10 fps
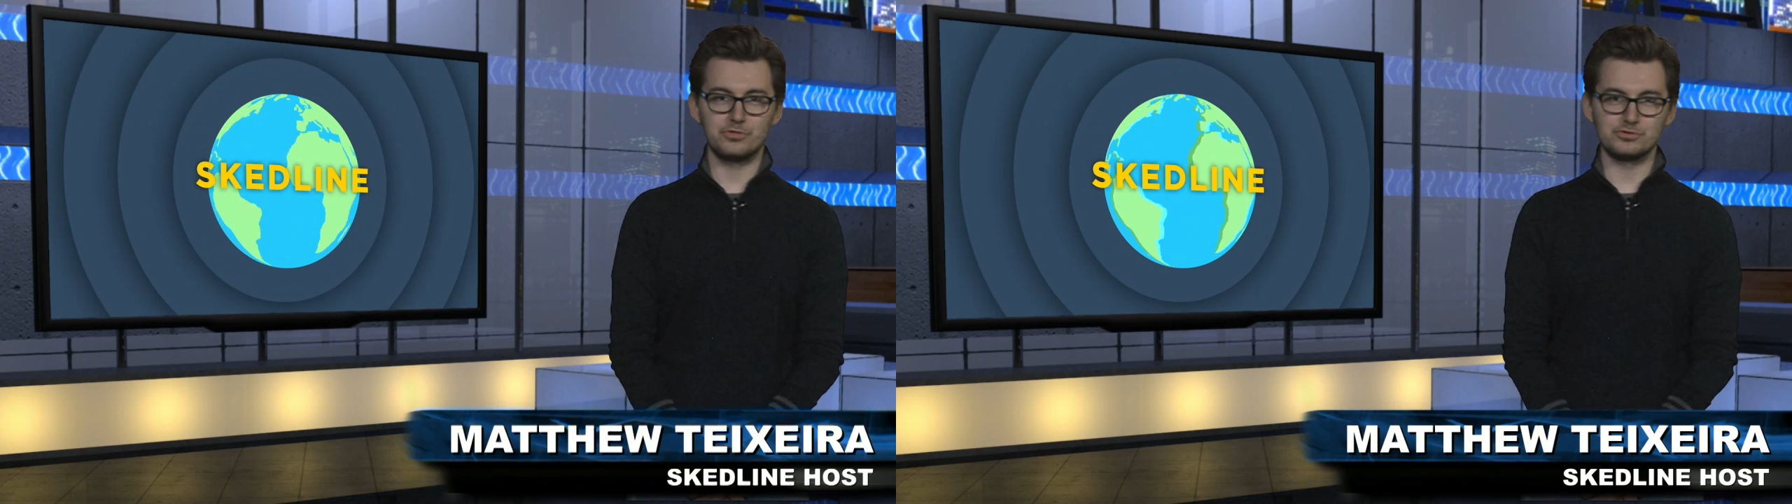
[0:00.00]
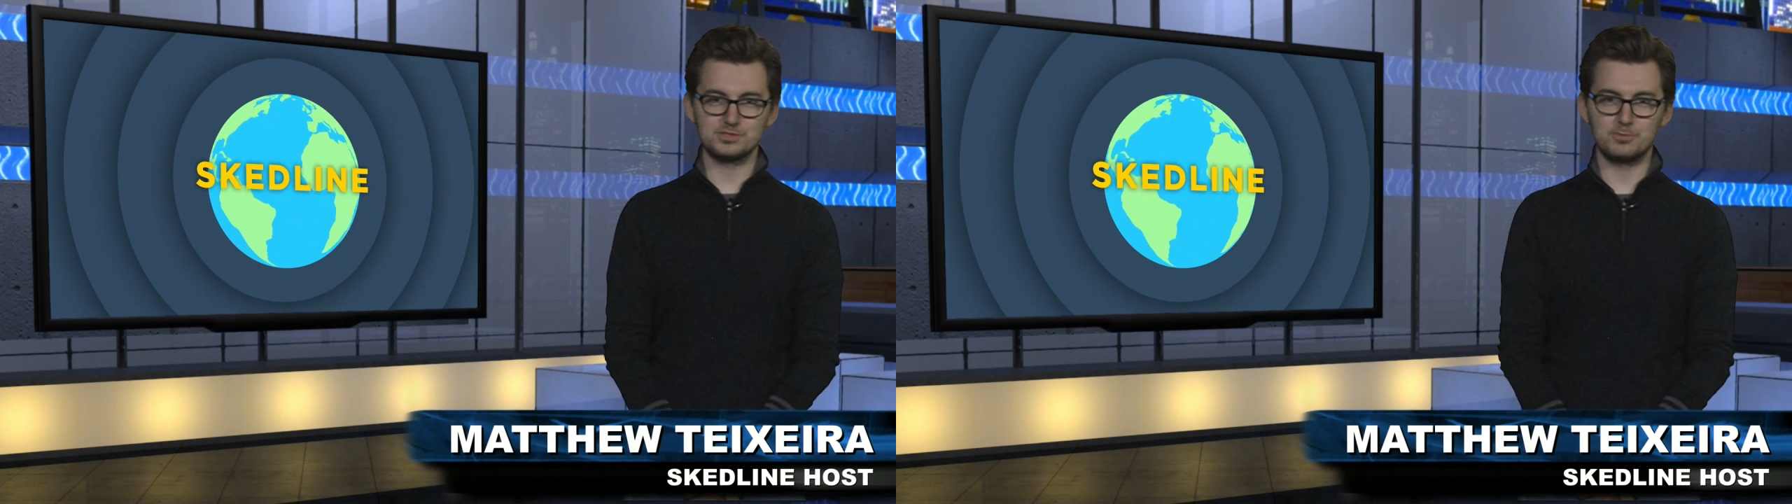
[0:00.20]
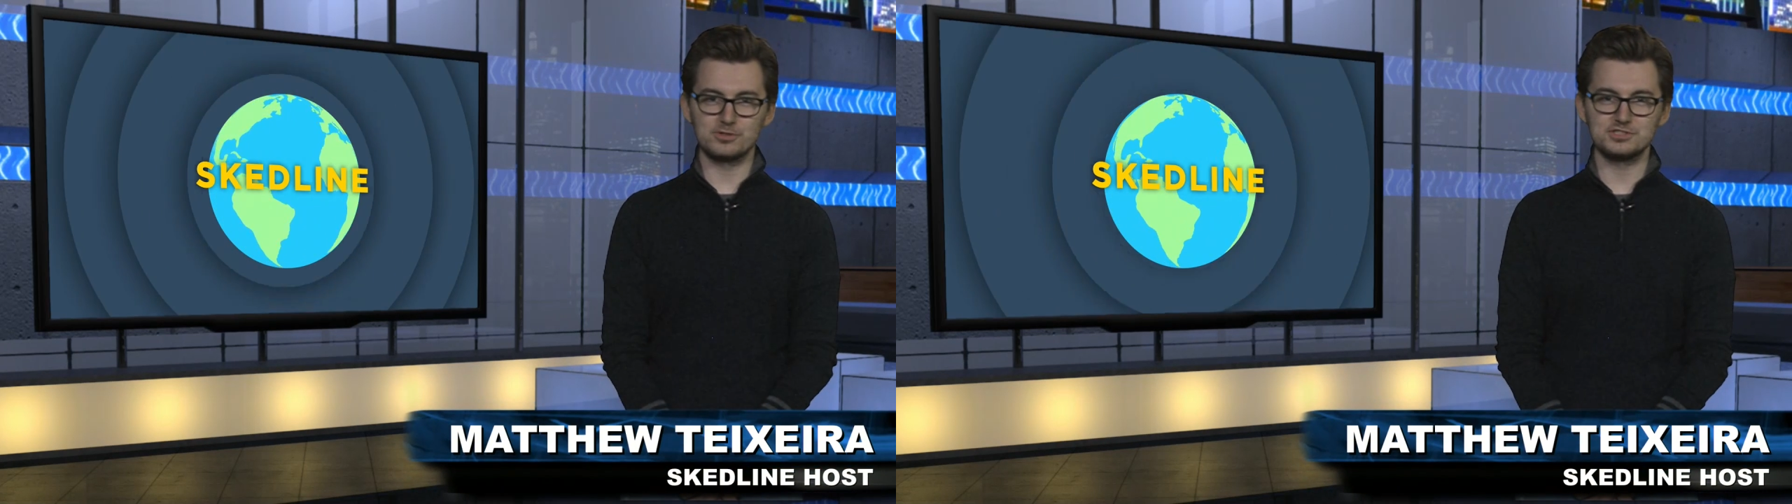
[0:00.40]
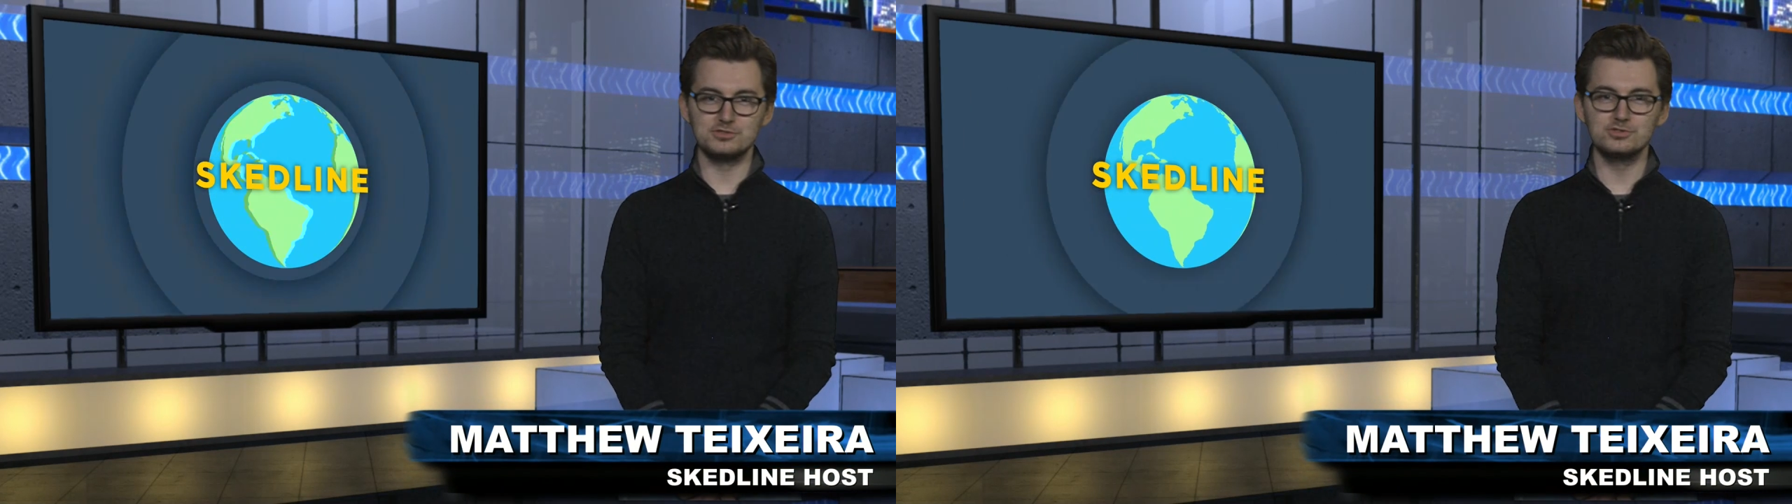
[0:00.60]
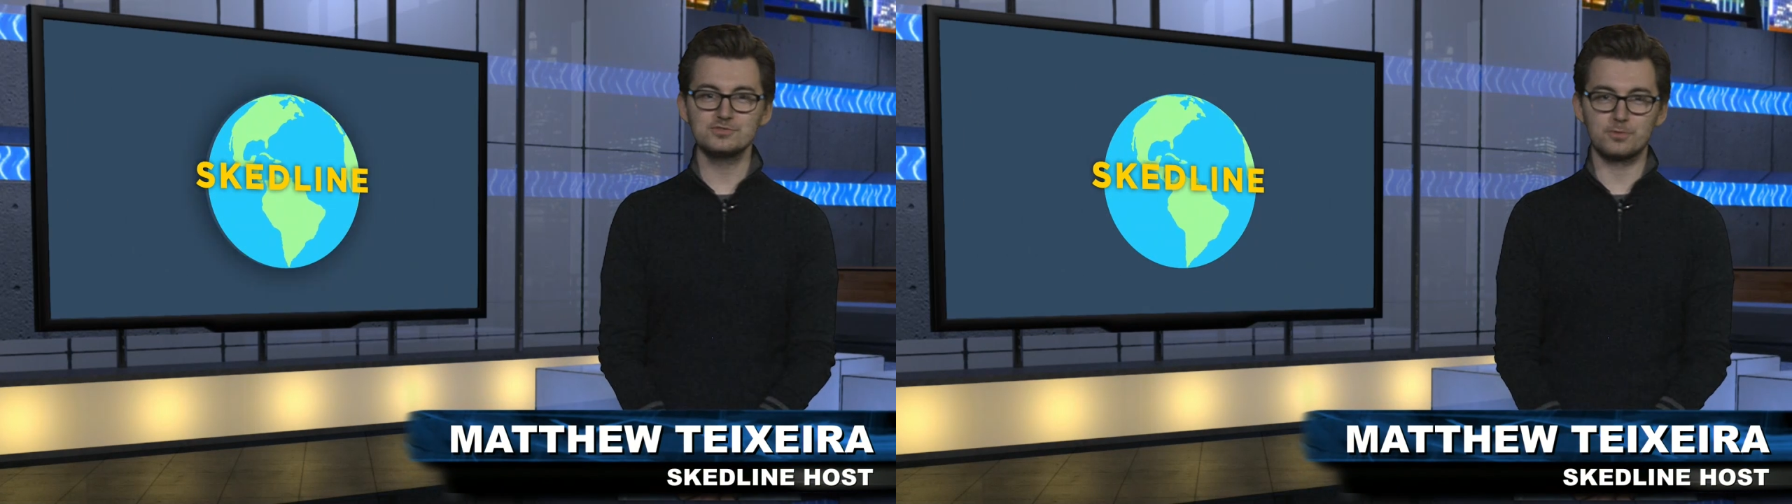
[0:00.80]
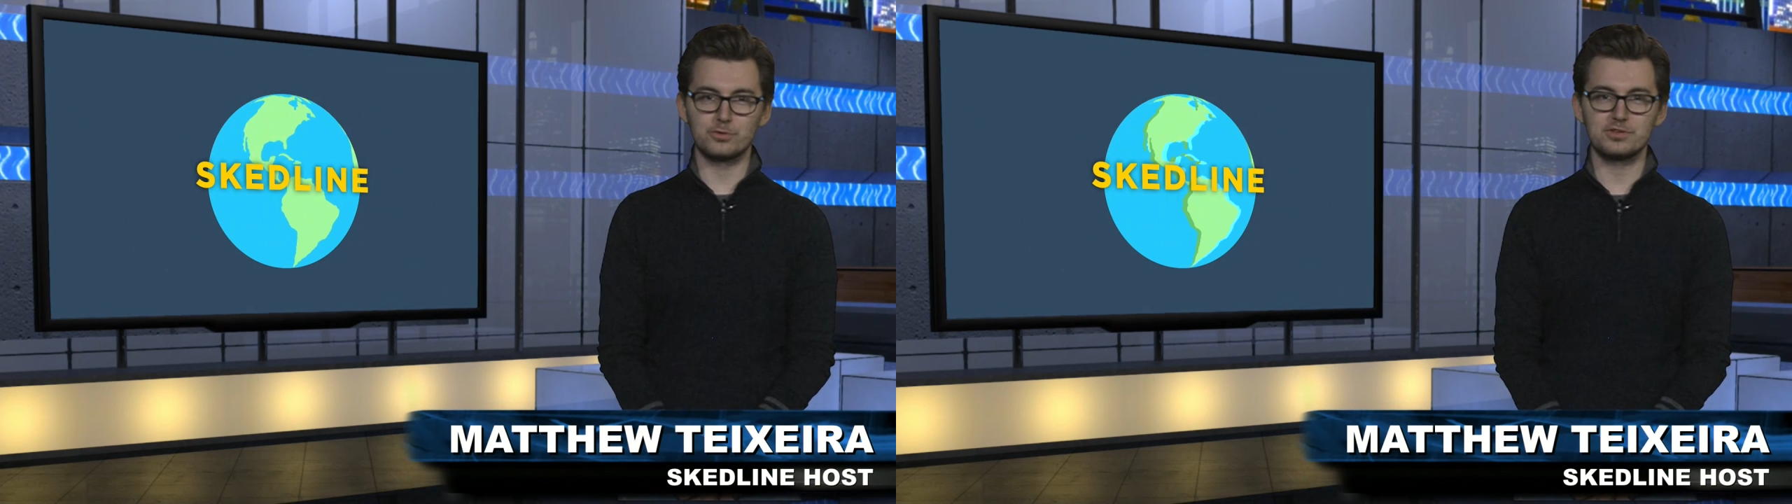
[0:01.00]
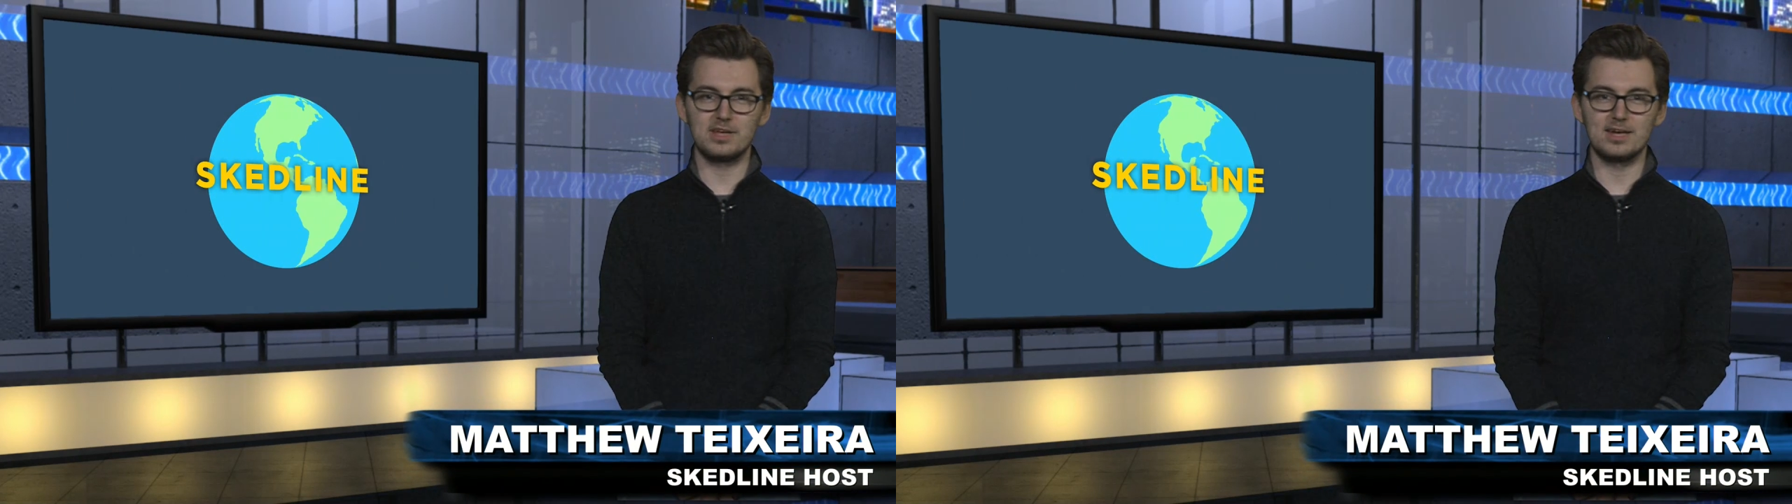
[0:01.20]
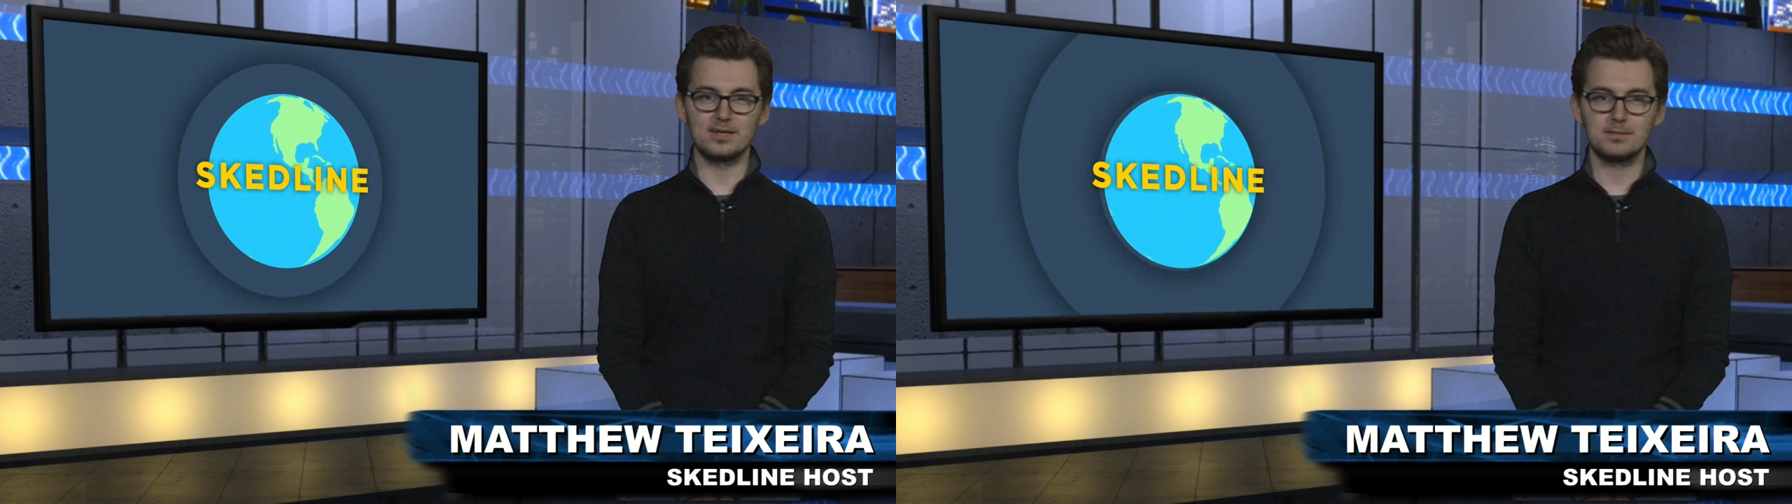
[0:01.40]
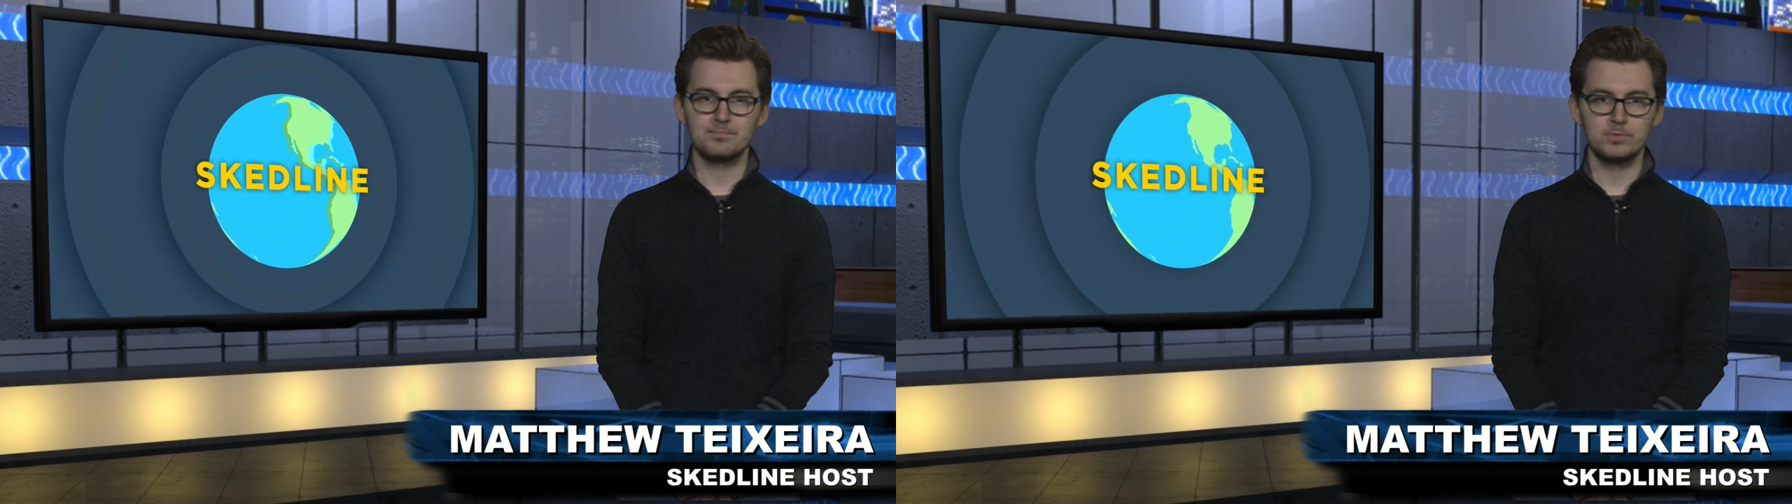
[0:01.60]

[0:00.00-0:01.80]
your sports news for the day.